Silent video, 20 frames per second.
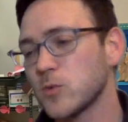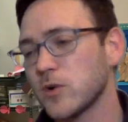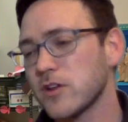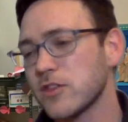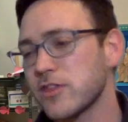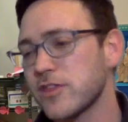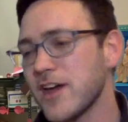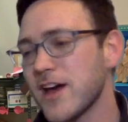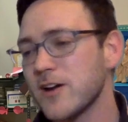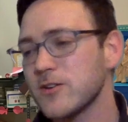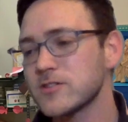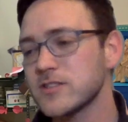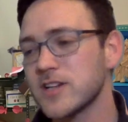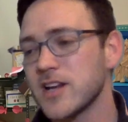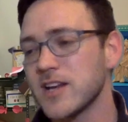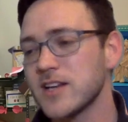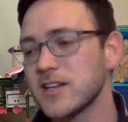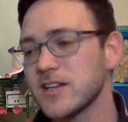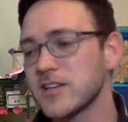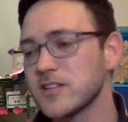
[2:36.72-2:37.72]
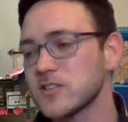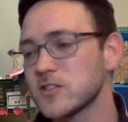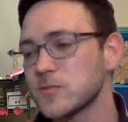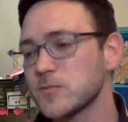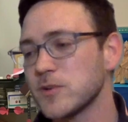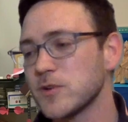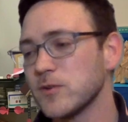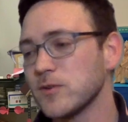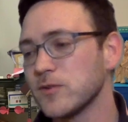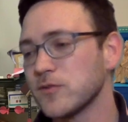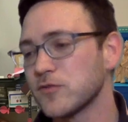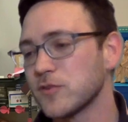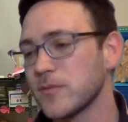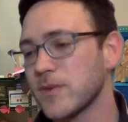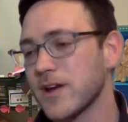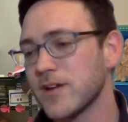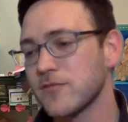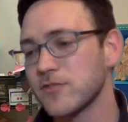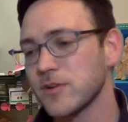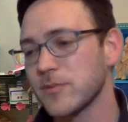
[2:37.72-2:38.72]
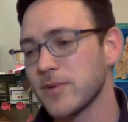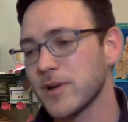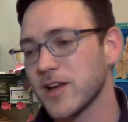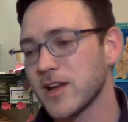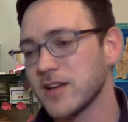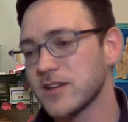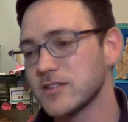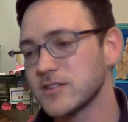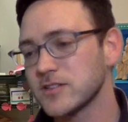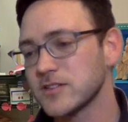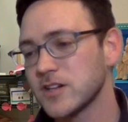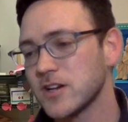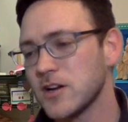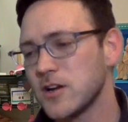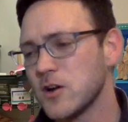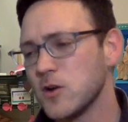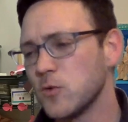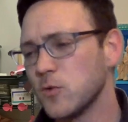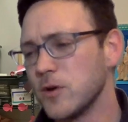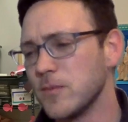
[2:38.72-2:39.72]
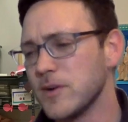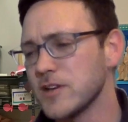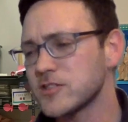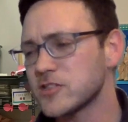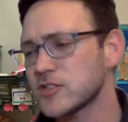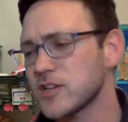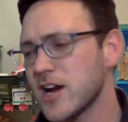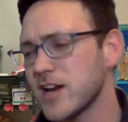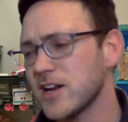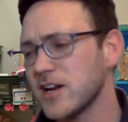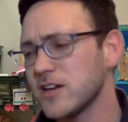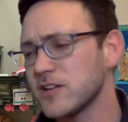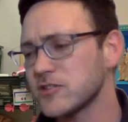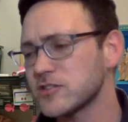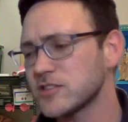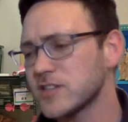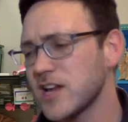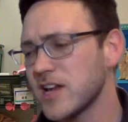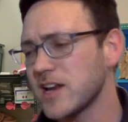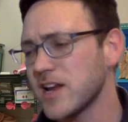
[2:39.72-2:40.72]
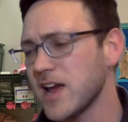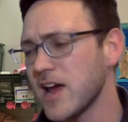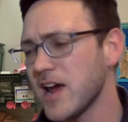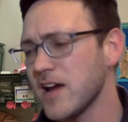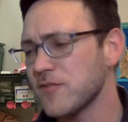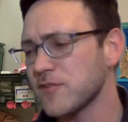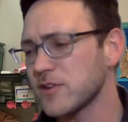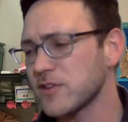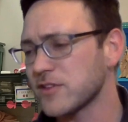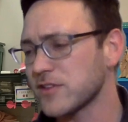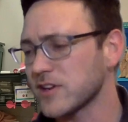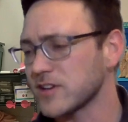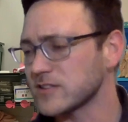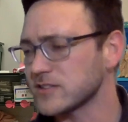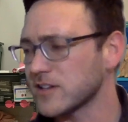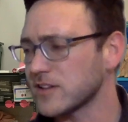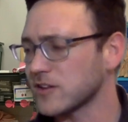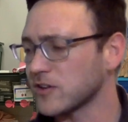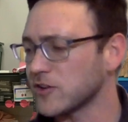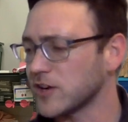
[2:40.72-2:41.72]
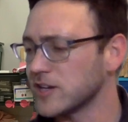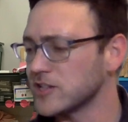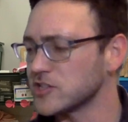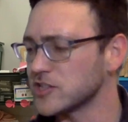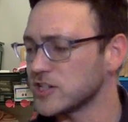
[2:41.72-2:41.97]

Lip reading: where 1,000 ideas spilled from every page. We must try to understand everything, said the great